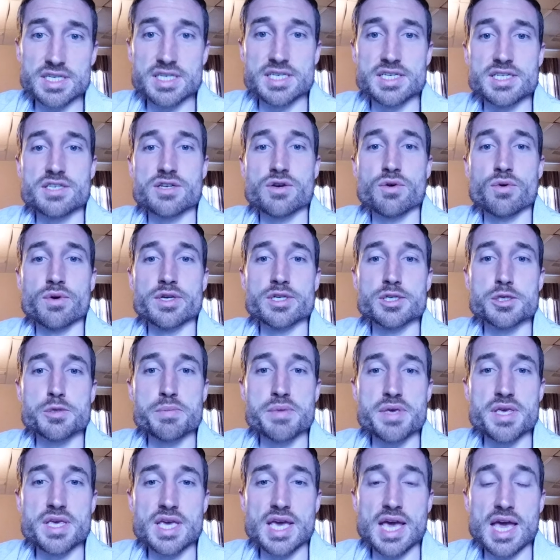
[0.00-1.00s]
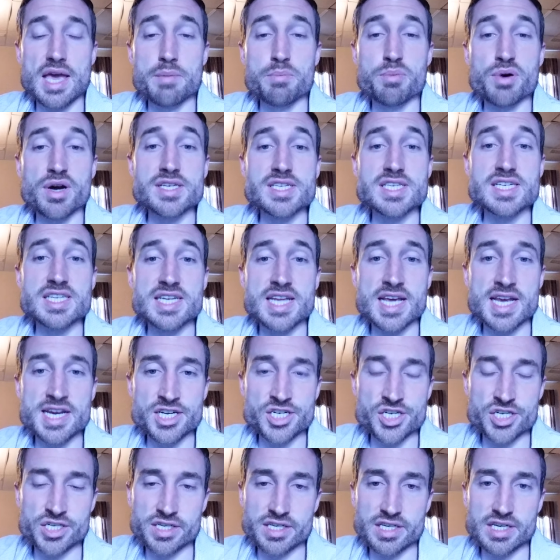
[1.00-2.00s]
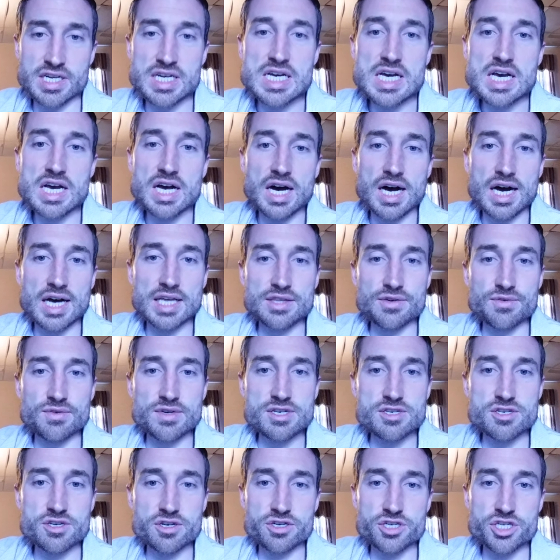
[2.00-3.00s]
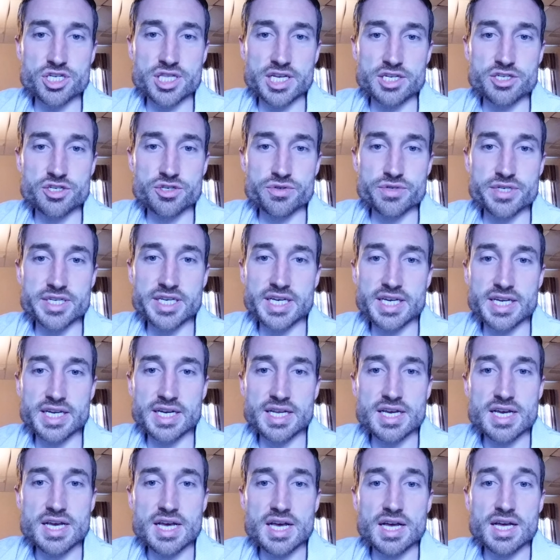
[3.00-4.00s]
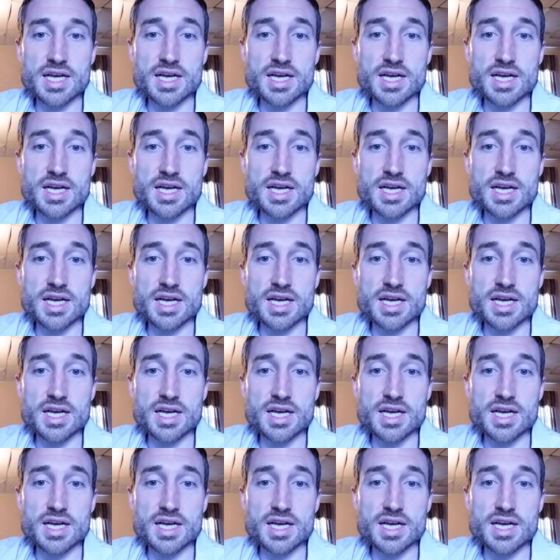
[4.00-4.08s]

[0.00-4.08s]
is going to be a presentation on the research that you did